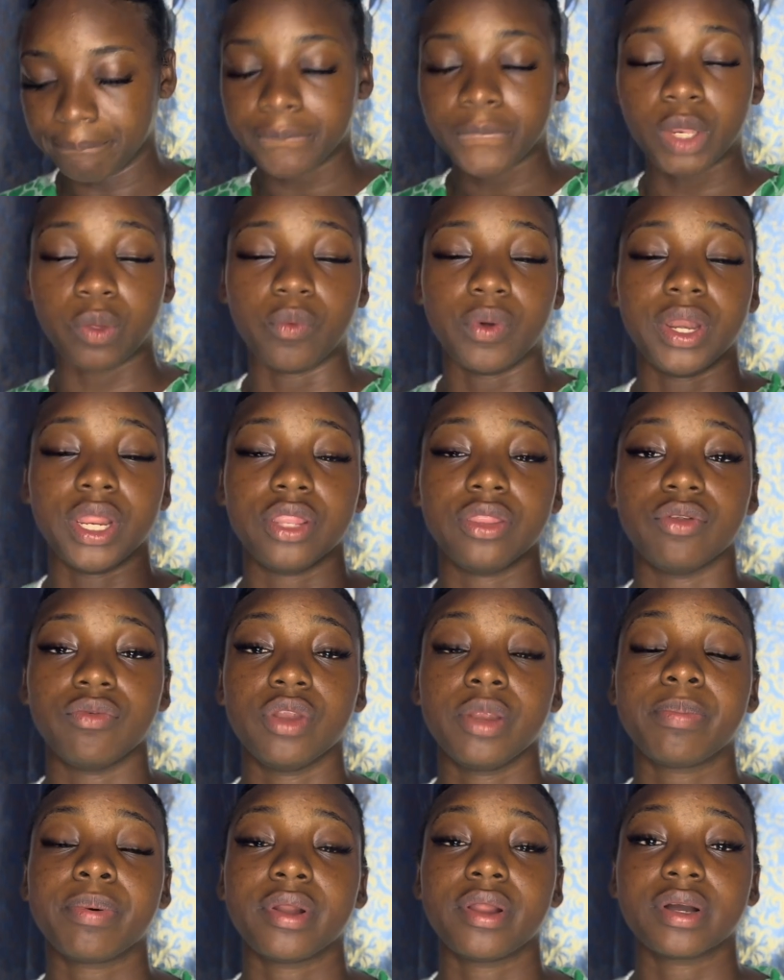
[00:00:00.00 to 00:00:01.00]
We did the
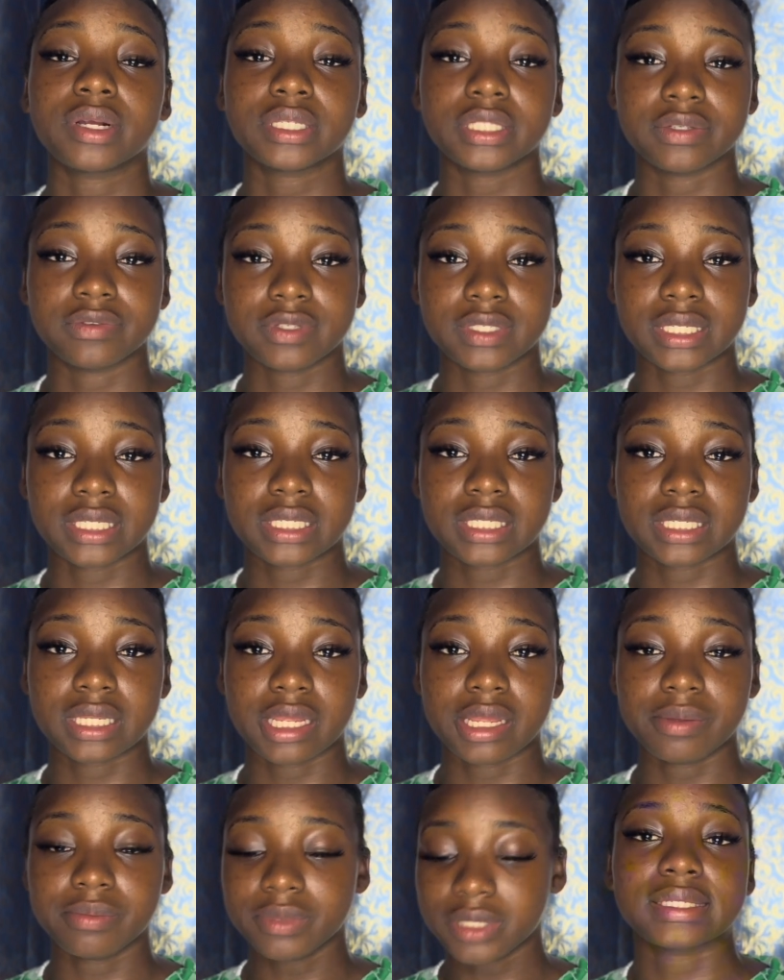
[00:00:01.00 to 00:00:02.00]
reproductive
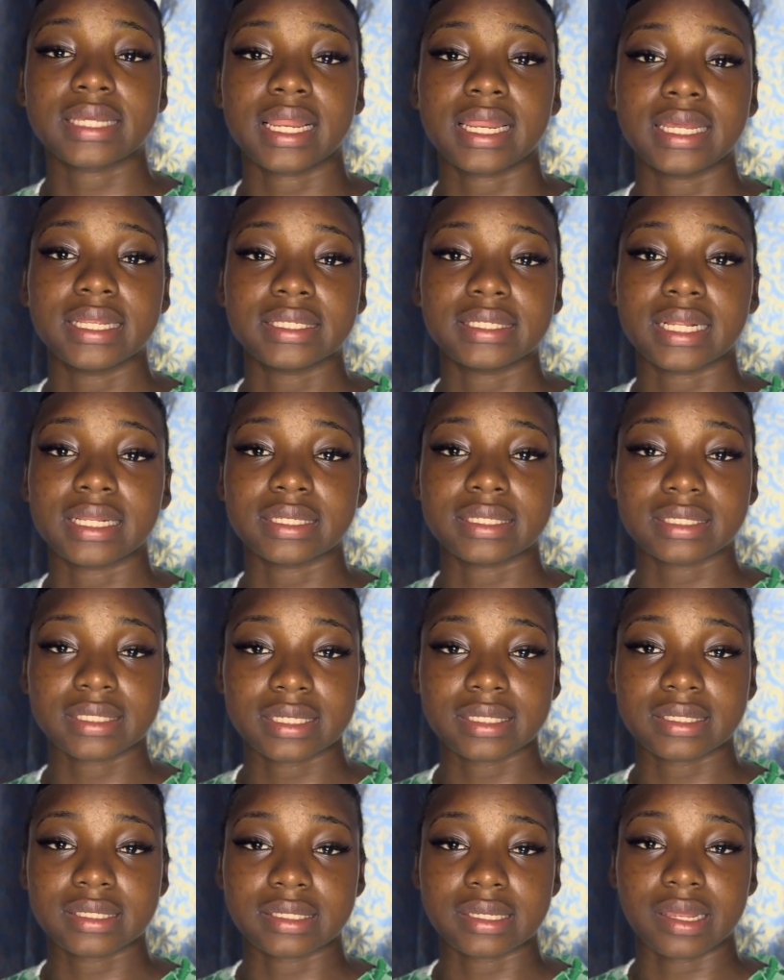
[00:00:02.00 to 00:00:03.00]
system, skeletal
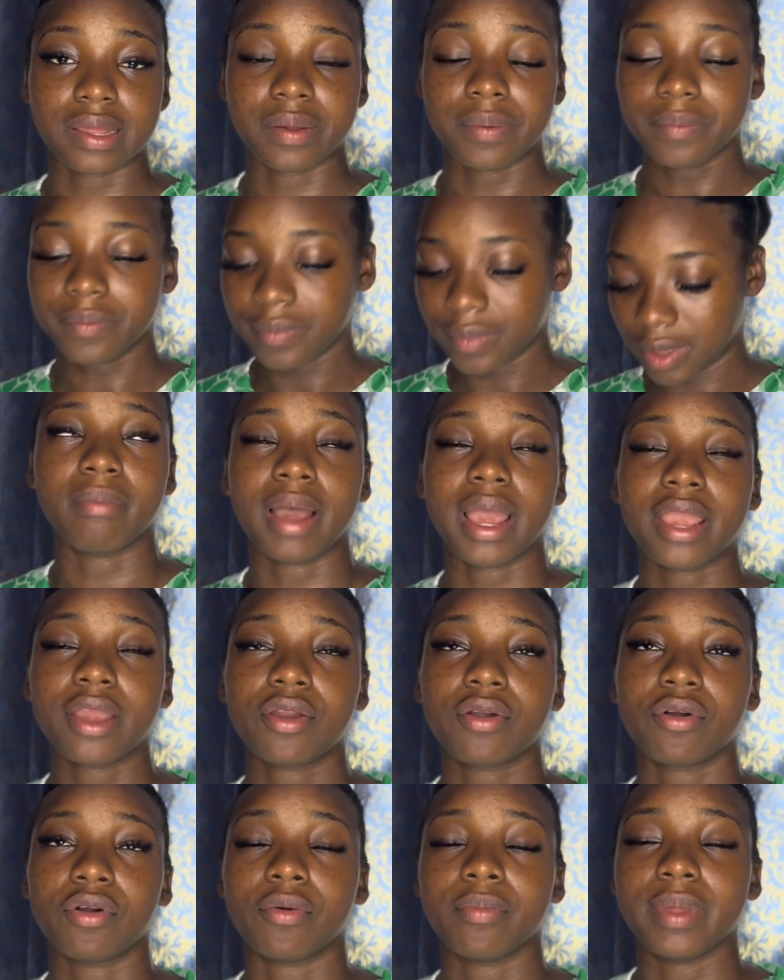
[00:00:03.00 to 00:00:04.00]
system,
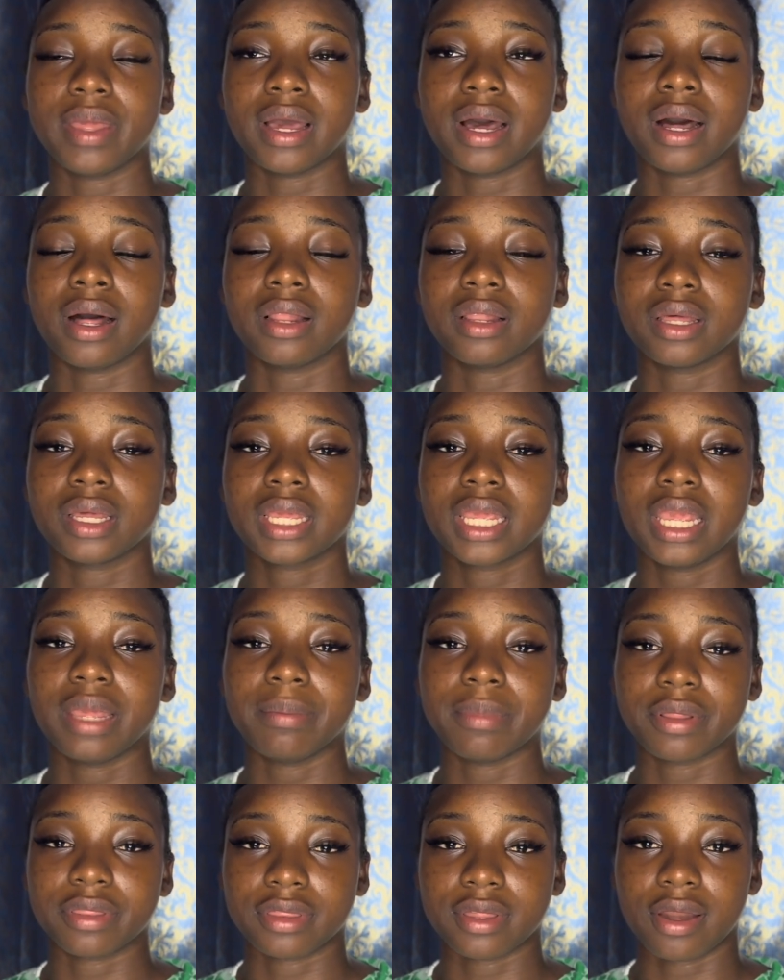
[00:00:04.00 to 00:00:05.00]
microbial,
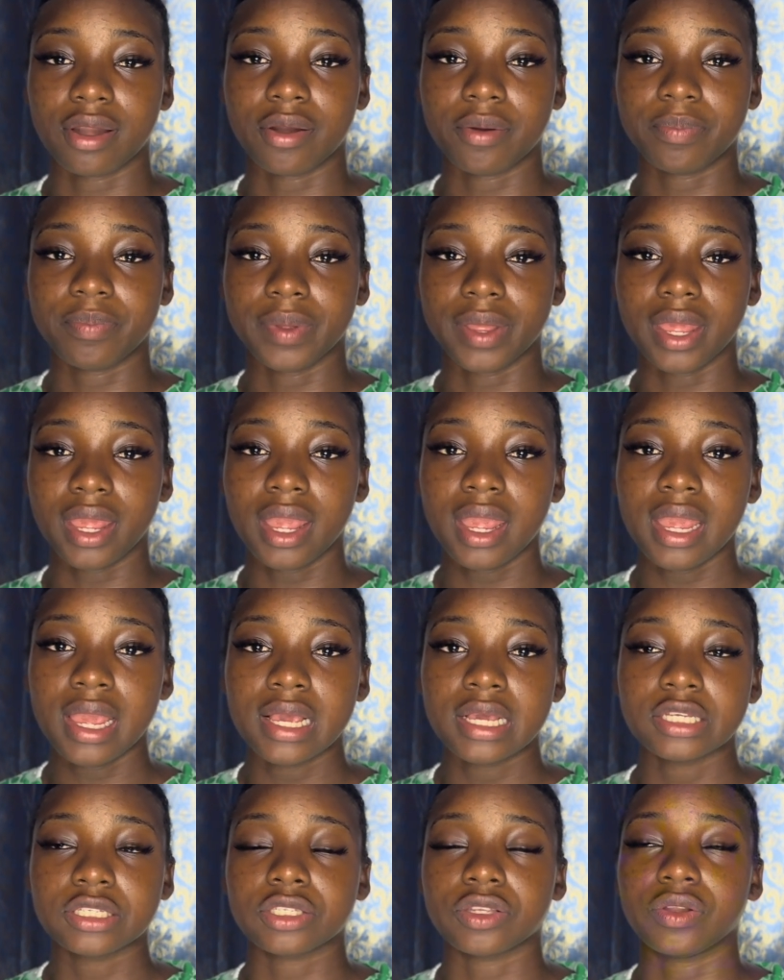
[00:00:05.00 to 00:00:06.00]
chemotherapy.
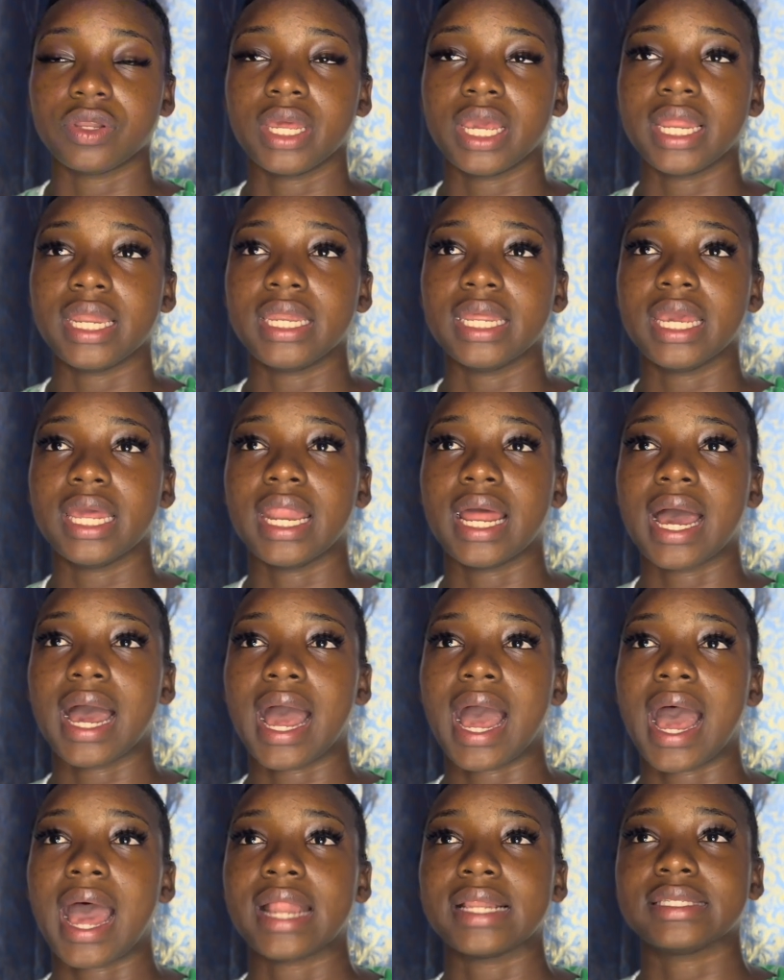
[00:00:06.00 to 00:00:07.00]
So they did
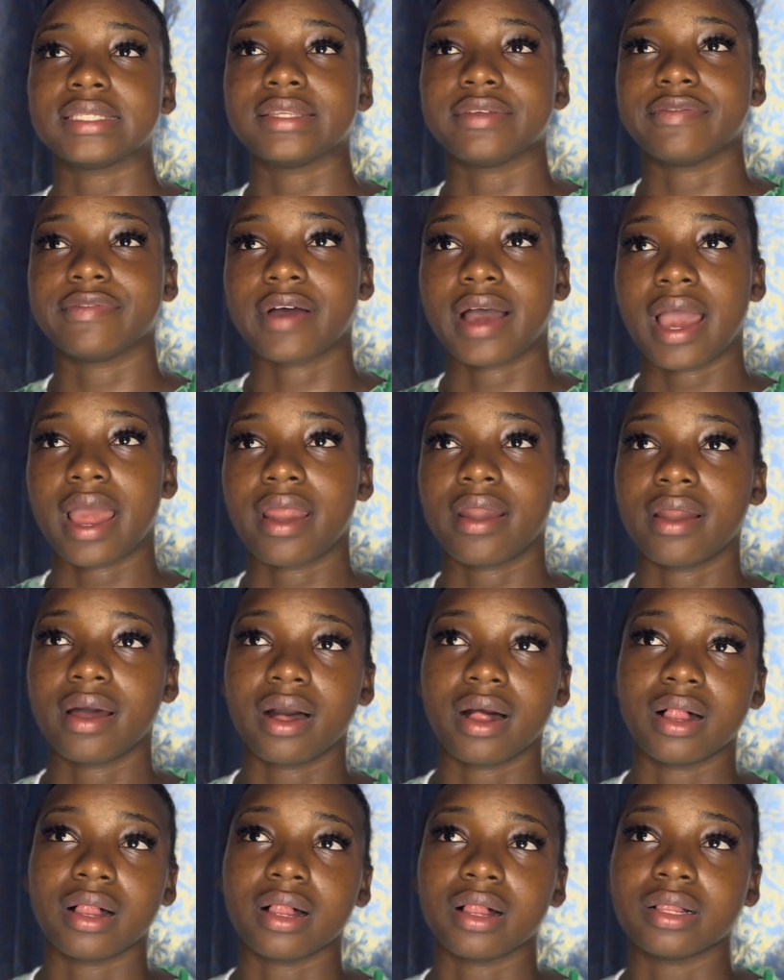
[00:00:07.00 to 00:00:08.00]

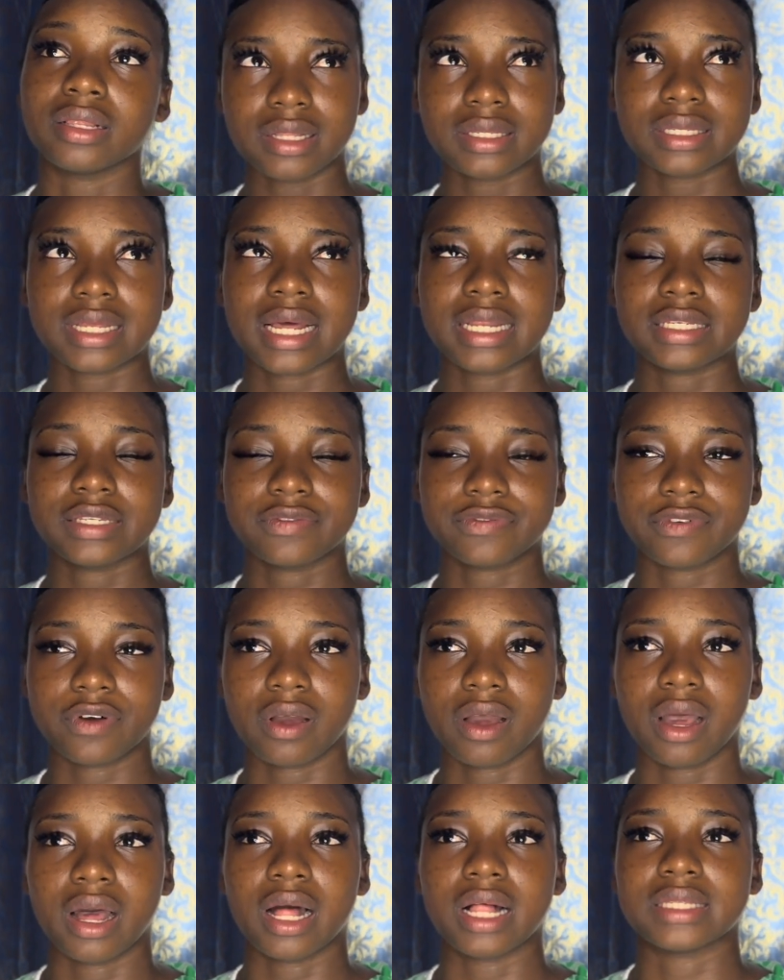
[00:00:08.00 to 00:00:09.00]
antivirals,
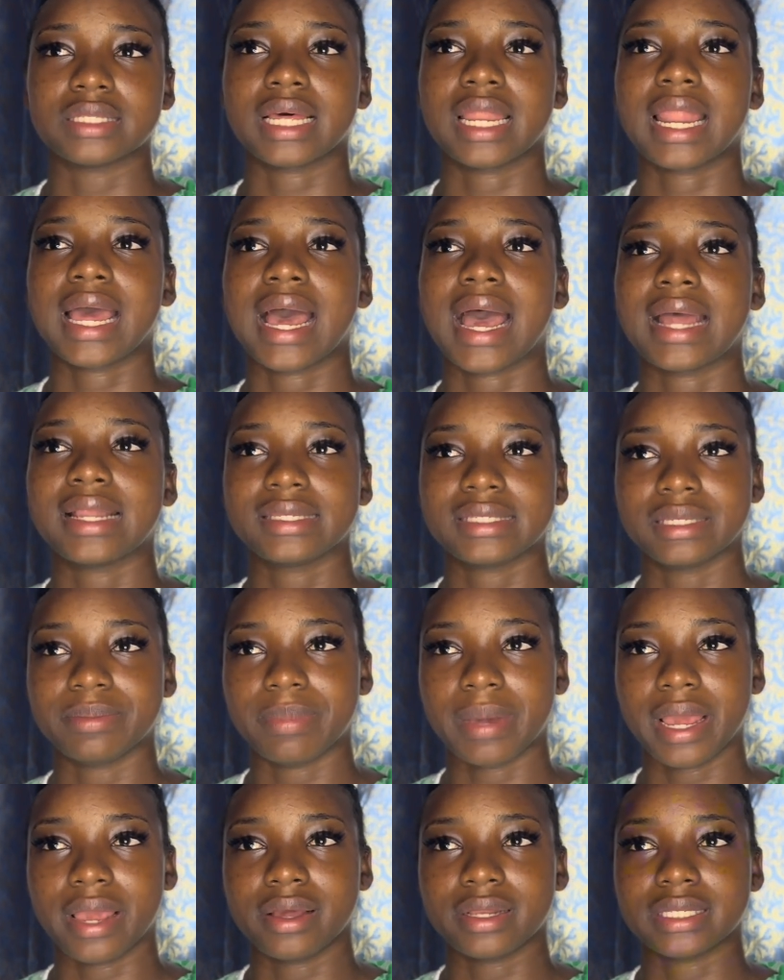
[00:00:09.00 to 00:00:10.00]
antifungals, and
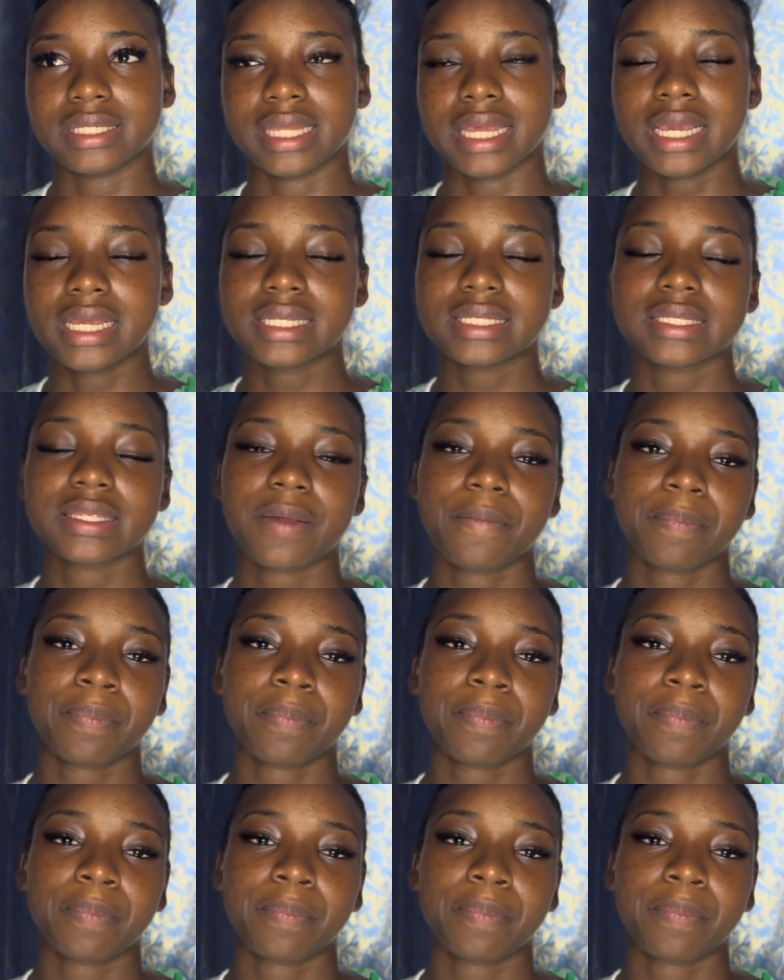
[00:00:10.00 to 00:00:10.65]
antibiotics.